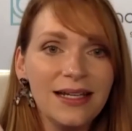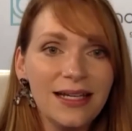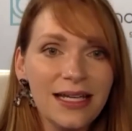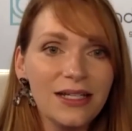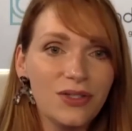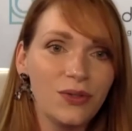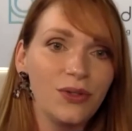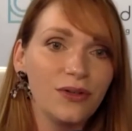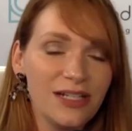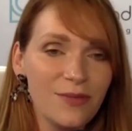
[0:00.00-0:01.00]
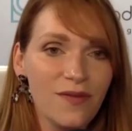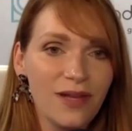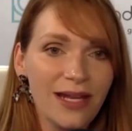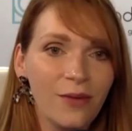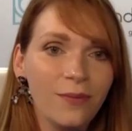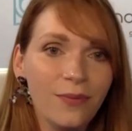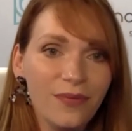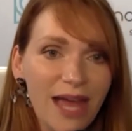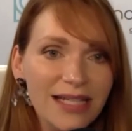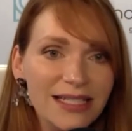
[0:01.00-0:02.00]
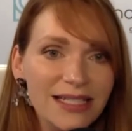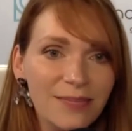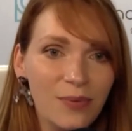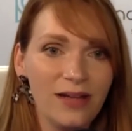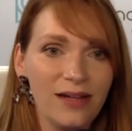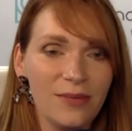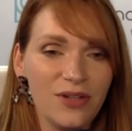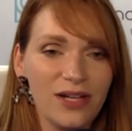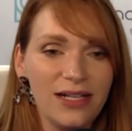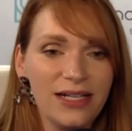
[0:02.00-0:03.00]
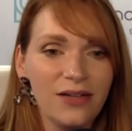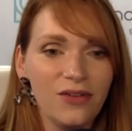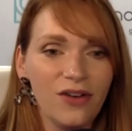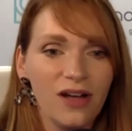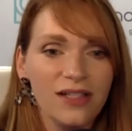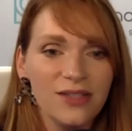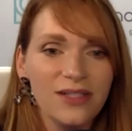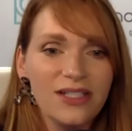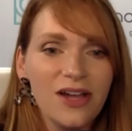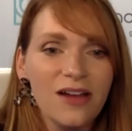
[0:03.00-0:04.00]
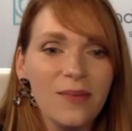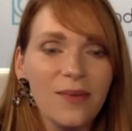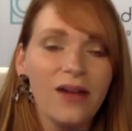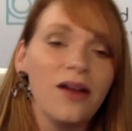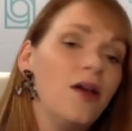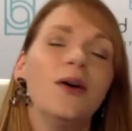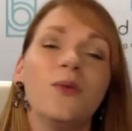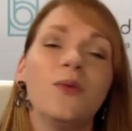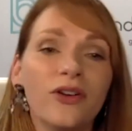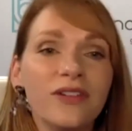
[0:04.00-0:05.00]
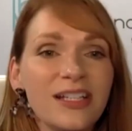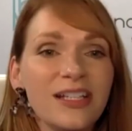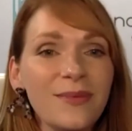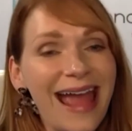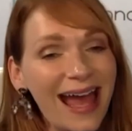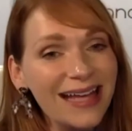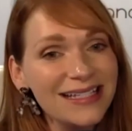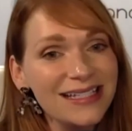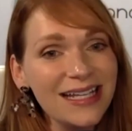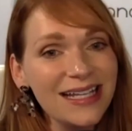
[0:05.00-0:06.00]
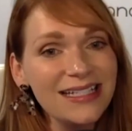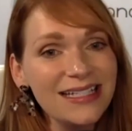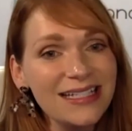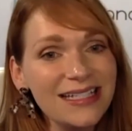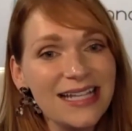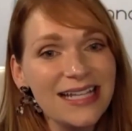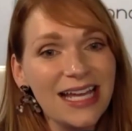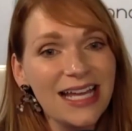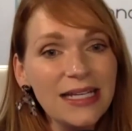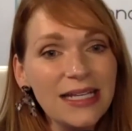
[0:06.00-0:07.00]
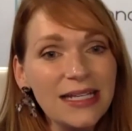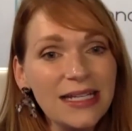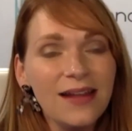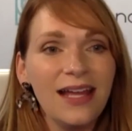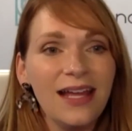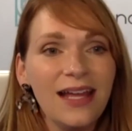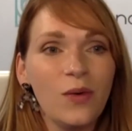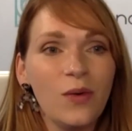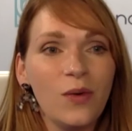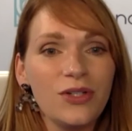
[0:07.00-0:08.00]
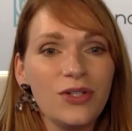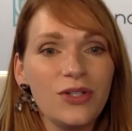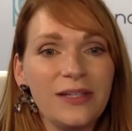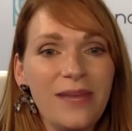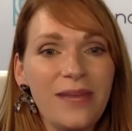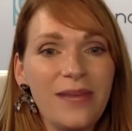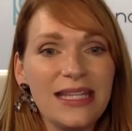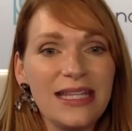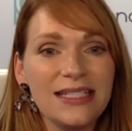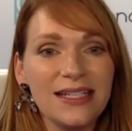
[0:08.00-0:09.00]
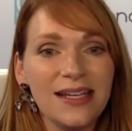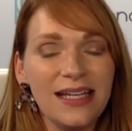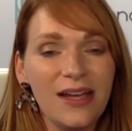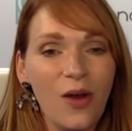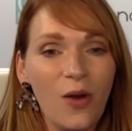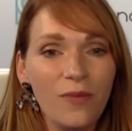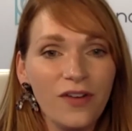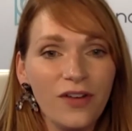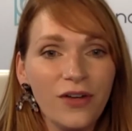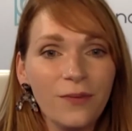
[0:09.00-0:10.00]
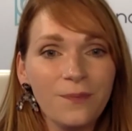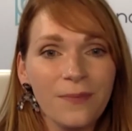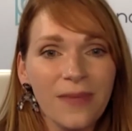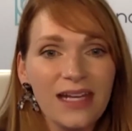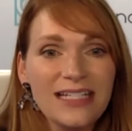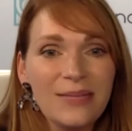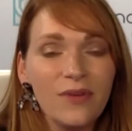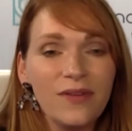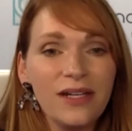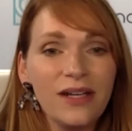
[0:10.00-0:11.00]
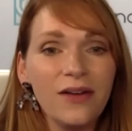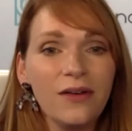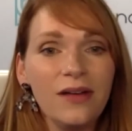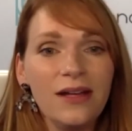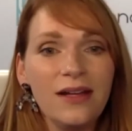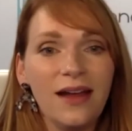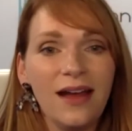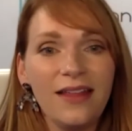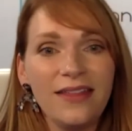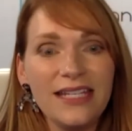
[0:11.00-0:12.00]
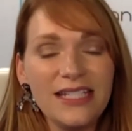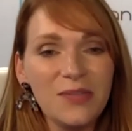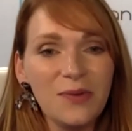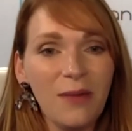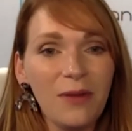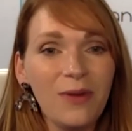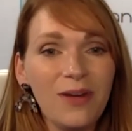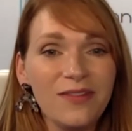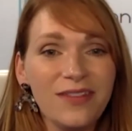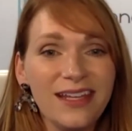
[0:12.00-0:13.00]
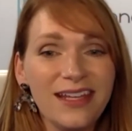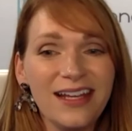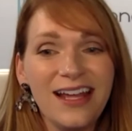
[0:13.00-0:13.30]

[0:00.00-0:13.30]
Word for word: into your demo video. That's the point that I'm trying to get across. So let's talk about what are some of the assets that you need in order to really make this uh, hit home for you and a demo video. Uh, this is probably one of the